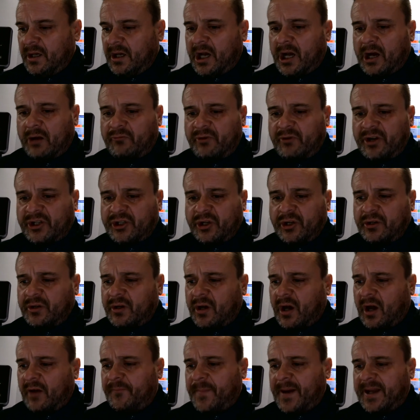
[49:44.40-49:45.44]
Uh,
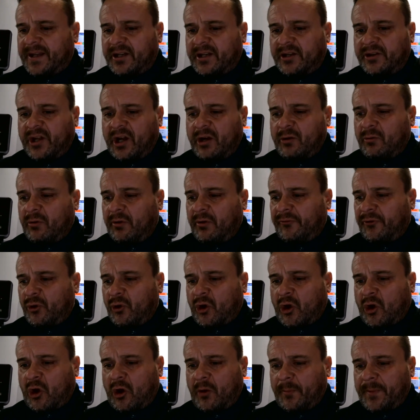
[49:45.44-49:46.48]
Richard, I've made a note of
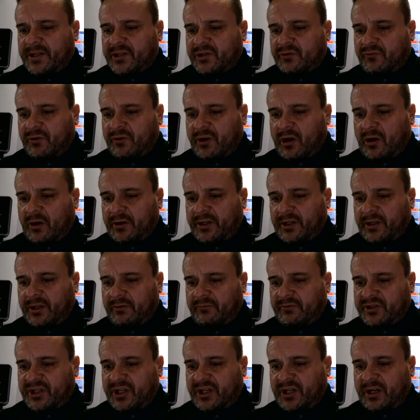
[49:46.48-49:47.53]
your comments regarding
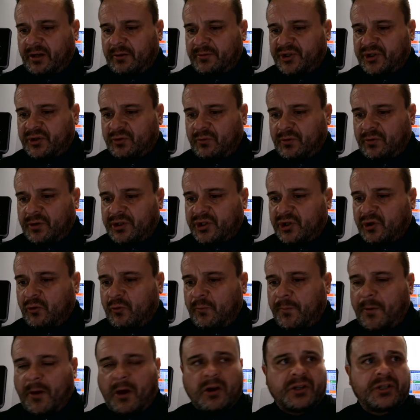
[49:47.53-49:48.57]
the Resideo installer
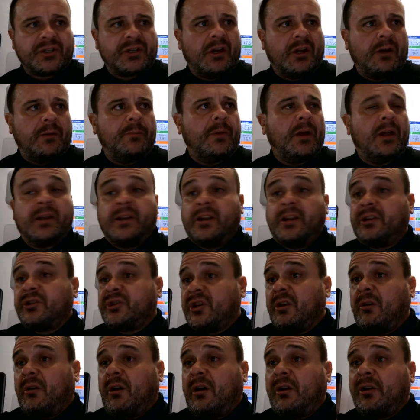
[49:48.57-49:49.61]
toolbox. Um, uh, do
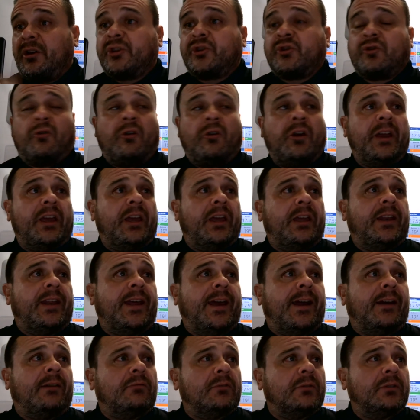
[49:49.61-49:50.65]
you know what? I'm going to try it here
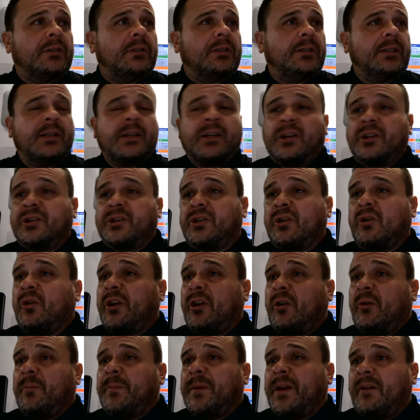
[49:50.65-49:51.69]
now because I got
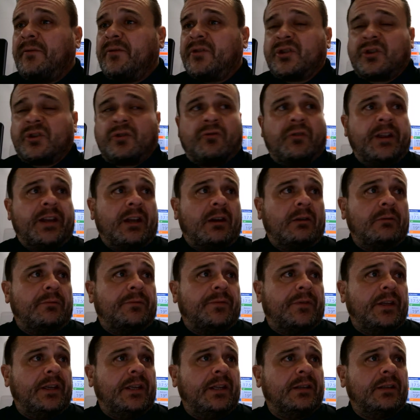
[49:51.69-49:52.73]
it on the other screen,
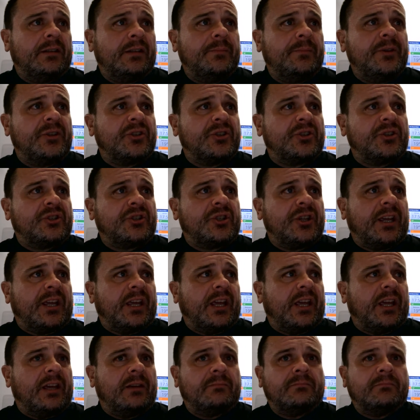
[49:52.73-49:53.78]
hopefully. Let me just
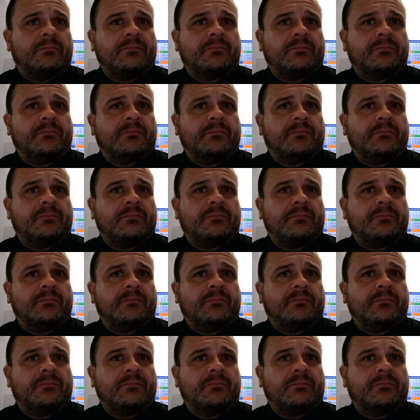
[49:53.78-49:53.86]
check it.